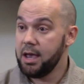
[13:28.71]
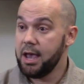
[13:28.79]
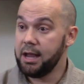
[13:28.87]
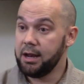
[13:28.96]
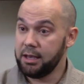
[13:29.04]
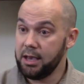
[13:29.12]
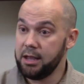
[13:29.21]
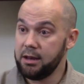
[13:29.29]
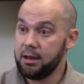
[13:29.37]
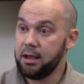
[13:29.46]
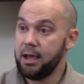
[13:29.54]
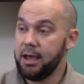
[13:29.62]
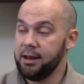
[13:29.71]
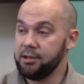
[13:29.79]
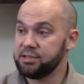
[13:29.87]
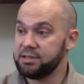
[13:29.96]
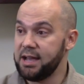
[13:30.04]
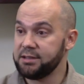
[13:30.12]
And again,
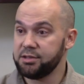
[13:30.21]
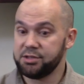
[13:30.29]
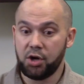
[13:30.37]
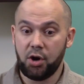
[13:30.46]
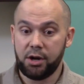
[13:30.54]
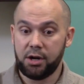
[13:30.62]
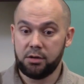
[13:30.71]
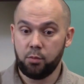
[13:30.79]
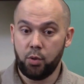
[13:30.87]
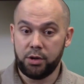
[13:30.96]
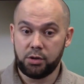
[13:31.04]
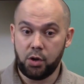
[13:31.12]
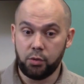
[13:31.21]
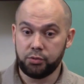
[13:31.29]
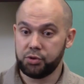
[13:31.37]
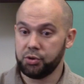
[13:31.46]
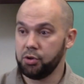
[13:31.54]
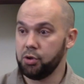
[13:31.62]
it's not to target one
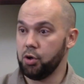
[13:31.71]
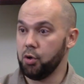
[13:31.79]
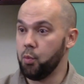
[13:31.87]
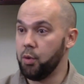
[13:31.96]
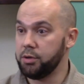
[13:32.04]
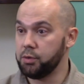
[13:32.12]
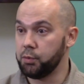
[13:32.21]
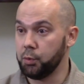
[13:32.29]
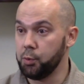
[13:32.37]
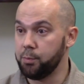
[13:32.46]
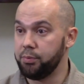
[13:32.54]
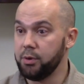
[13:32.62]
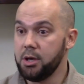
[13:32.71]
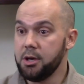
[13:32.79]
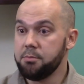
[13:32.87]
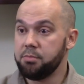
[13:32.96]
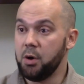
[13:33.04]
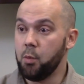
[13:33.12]
culture or one group,
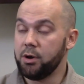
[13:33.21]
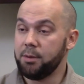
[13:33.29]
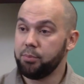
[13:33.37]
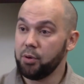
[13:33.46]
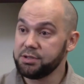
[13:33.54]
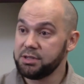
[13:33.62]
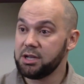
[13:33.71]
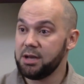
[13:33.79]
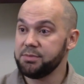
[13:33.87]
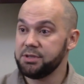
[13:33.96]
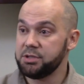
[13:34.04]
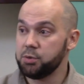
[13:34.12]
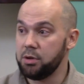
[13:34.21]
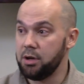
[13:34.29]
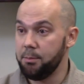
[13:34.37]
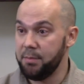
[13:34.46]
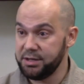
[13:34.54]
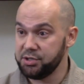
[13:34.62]
but when a person comes into
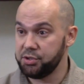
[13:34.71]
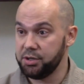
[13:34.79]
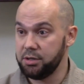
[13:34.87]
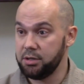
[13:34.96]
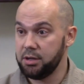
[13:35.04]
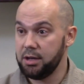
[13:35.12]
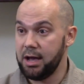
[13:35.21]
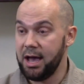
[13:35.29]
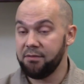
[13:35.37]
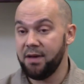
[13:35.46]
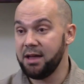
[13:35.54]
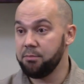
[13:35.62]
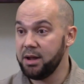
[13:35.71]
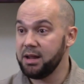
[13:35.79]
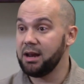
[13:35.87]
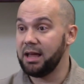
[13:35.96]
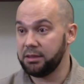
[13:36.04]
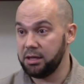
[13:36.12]
a masjid, I've had many
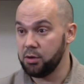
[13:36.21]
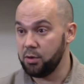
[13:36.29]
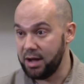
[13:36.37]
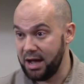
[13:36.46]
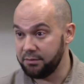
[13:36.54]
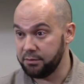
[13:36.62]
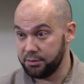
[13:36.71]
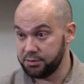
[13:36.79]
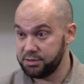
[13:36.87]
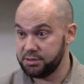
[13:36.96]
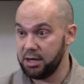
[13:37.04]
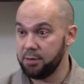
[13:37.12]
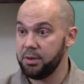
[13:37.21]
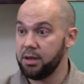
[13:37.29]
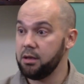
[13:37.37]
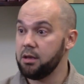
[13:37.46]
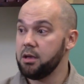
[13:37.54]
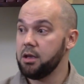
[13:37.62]
Latino converts tell me,
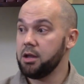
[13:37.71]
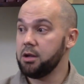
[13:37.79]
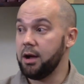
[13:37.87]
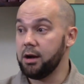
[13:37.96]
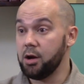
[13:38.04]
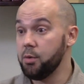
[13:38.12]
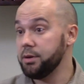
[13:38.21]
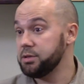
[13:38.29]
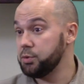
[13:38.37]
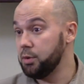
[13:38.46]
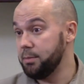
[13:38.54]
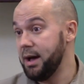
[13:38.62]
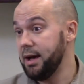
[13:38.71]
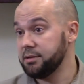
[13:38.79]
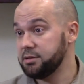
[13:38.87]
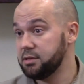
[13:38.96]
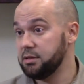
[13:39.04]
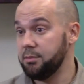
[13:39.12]
you know, I go into a
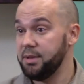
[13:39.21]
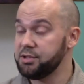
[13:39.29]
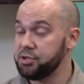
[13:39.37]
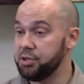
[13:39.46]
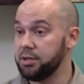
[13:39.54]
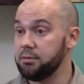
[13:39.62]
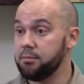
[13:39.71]
mosque, a masjid,